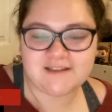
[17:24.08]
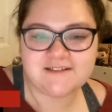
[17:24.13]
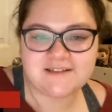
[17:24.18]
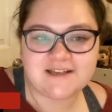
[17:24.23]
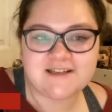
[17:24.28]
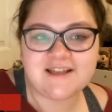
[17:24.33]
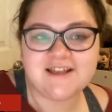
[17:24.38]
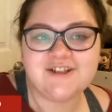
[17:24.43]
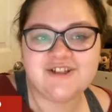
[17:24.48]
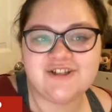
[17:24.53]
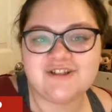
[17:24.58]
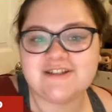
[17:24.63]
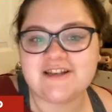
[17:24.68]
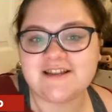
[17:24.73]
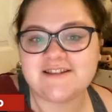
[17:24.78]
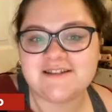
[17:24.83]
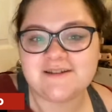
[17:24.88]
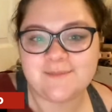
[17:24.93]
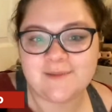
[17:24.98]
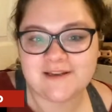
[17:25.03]
it do- it just
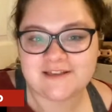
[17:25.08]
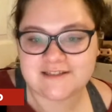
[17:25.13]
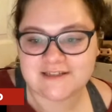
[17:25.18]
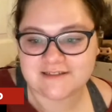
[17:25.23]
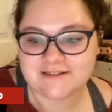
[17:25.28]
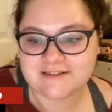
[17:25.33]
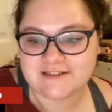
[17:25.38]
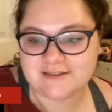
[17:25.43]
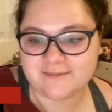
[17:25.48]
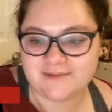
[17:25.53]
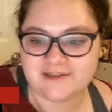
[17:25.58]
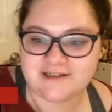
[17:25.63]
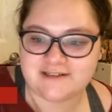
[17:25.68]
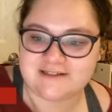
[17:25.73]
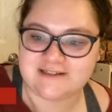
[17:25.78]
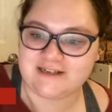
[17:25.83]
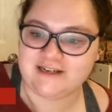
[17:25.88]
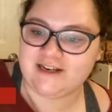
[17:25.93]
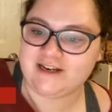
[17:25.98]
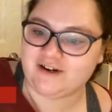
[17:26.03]
doesn't make sense to me to
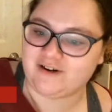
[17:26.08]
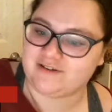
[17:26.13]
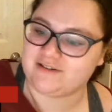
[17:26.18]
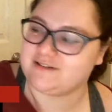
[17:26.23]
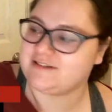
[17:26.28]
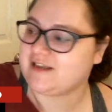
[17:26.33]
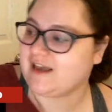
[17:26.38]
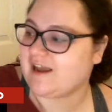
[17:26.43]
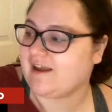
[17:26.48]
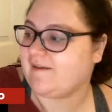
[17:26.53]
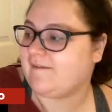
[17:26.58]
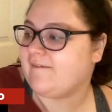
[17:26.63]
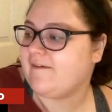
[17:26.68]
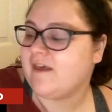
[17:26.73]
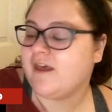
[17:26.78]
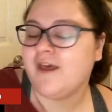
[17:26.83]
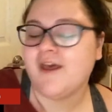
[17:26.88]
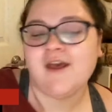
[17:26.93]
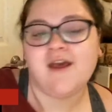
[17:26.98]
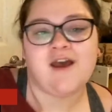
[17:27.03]
sit here and say
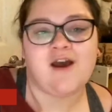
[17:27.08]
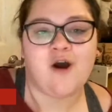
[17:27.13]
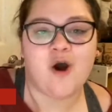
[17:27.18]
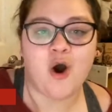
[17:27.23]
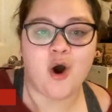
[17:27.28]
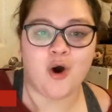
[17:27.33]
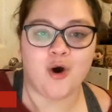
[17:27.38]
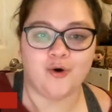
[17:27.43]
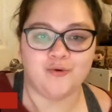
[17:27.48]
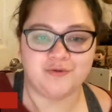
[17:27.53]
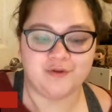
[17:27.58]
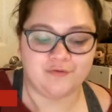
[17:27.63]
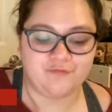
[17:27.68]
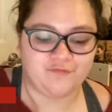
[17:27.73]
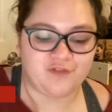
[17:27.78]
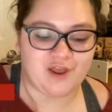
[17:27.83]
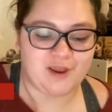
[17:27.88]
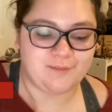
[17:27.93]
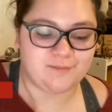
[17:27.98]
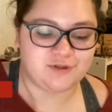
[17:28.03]
oh, the
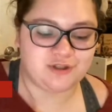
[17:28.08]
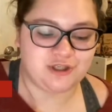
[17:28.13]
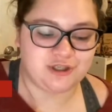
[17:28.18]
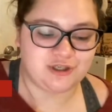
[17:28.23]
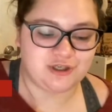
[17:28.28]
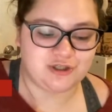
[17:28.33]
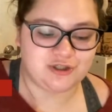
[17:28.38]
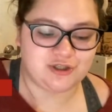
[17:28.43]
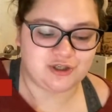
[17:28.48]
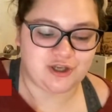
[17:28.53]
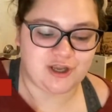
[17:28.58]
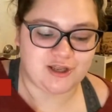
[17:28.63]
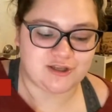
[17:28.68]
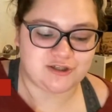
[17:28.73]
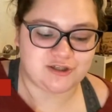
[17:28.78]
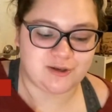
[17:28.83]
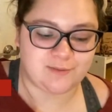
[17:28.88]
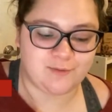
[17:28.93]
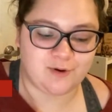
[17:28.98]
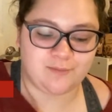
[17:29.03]
Flames needed to
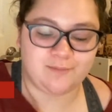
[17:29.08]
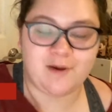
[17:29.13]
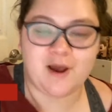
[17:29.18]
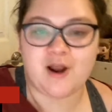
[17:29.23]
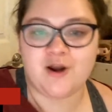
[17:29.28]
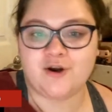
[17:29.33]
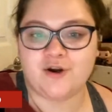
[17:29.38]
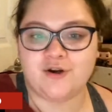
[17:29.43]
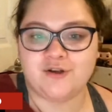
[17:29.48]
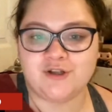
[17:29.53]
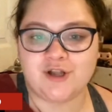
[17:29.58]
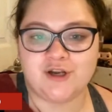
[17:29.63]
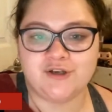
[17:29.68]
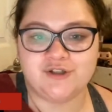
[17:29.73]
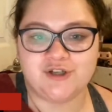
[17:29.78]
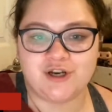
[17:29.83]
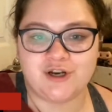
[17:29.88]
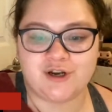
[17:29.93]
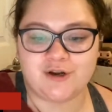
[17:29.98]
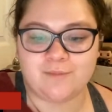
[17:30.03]
get someone better
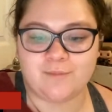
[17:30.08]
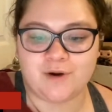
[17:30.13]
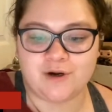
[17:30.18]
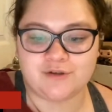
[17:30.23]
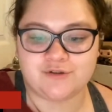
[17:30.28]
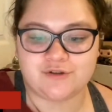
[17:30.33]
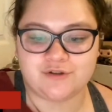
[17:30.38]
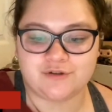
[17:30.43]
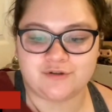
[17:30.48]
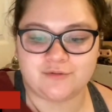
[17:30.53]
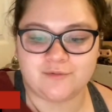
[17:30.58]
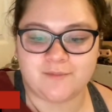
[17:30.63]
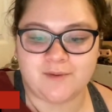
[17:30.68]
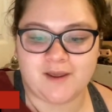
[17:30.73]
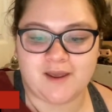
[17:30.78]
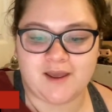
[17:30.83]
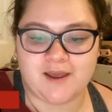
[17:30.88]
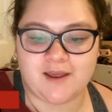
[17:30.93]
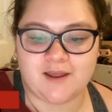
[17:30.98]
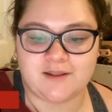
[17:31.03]
than Jacob
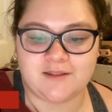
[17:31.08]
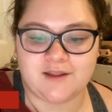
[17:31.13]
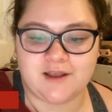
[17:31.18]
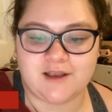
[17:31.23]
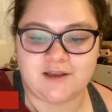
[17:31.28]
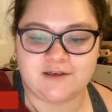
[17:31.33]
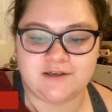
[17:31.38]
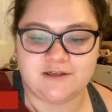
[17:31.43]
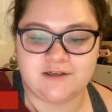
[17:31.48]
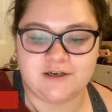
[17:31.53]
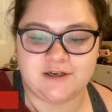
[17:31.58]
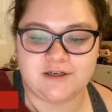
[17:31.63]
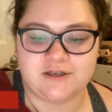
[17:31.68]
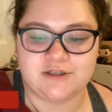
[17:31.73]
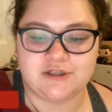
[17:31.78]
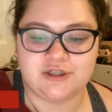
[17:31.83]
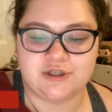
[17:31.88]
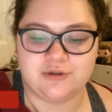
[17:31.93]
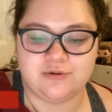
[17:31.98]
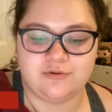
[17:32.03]
Markstrom and they
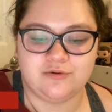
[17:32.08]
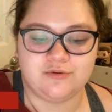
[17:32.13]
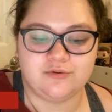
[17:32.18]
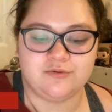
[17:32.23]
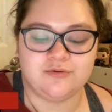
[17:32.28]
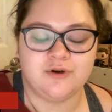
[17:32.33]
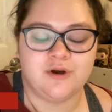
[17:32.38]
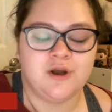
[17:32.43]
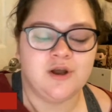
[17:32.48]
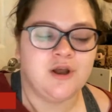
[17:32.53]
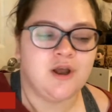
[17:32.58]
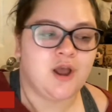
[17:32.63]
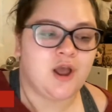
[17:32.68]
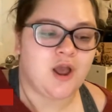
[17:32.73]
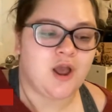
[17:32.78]
needed to